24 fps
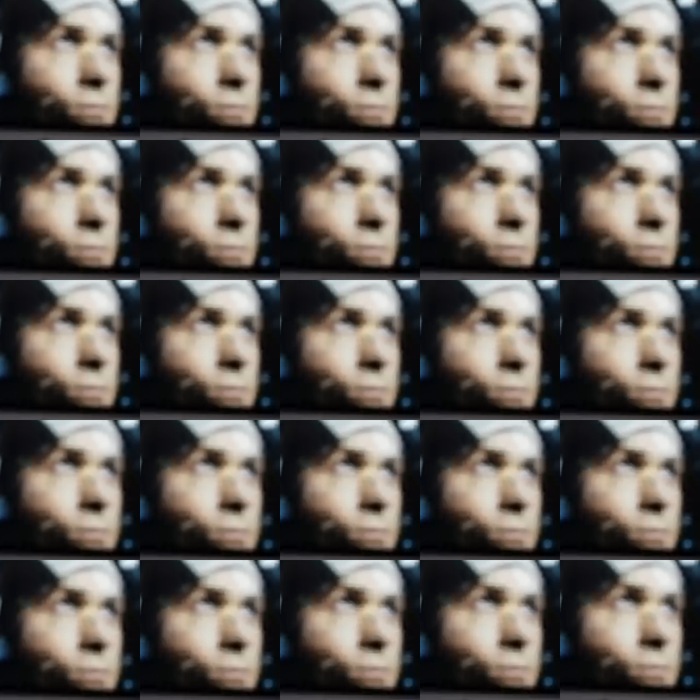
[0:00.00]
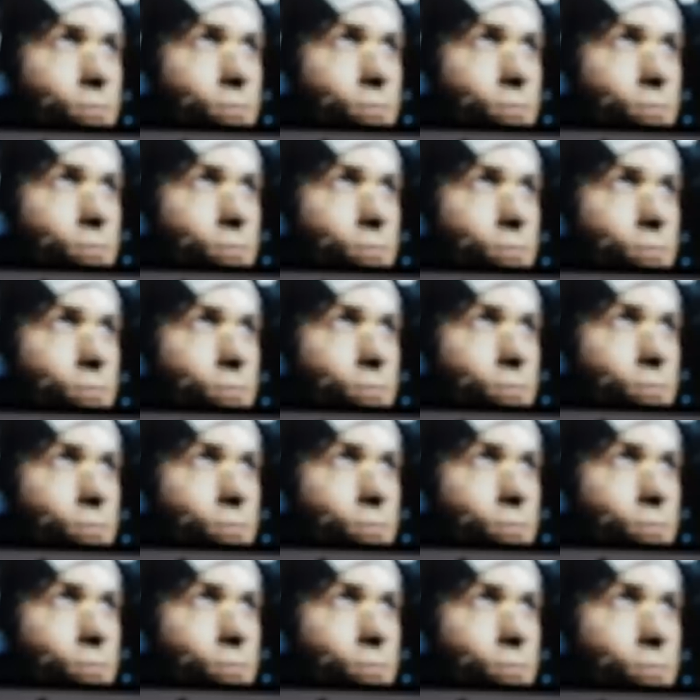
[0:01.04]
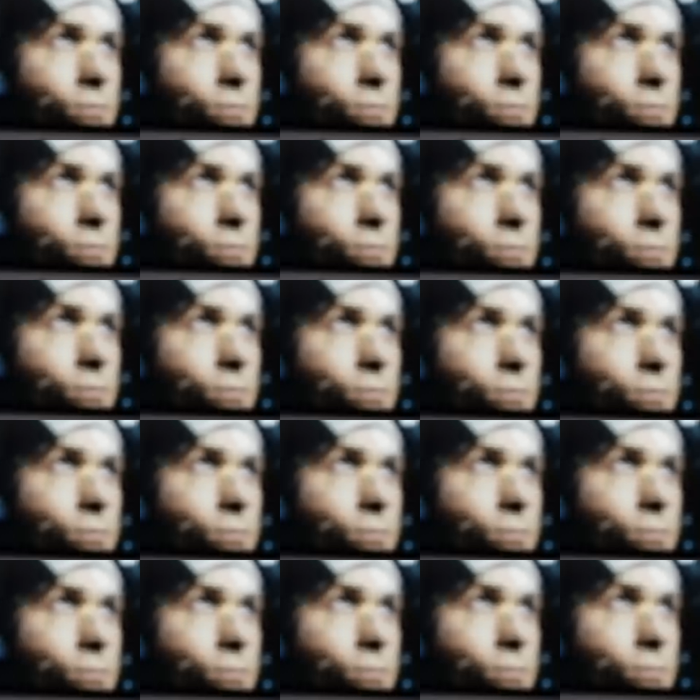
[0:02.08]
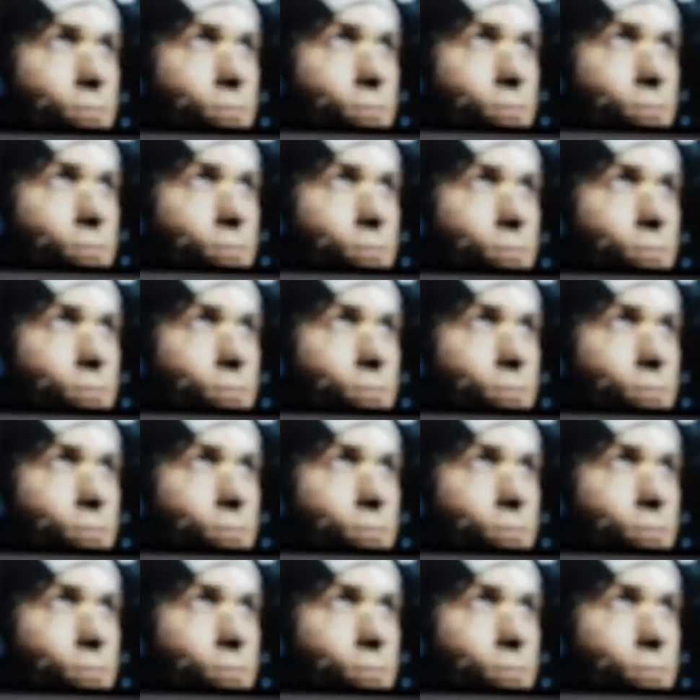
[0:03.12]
No words are spoken by the person on screen.